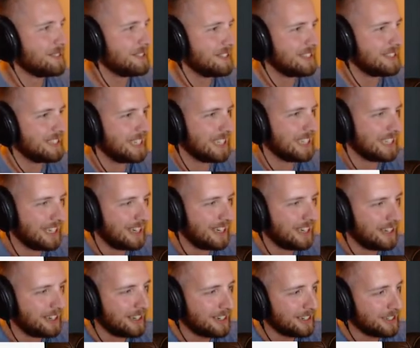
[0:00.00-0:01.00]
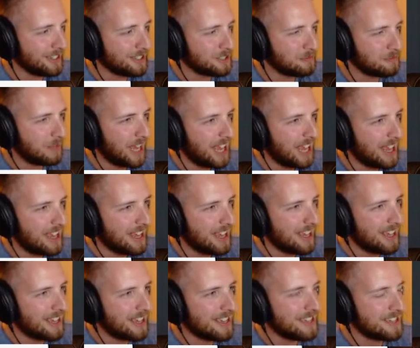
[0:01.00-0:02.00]
Dead air is
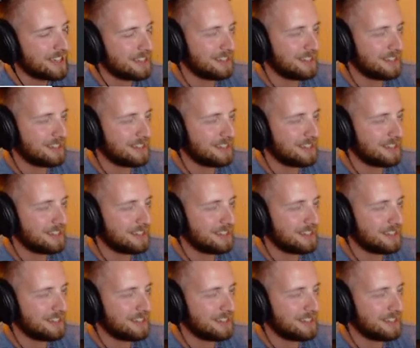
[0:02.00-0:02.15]
bad.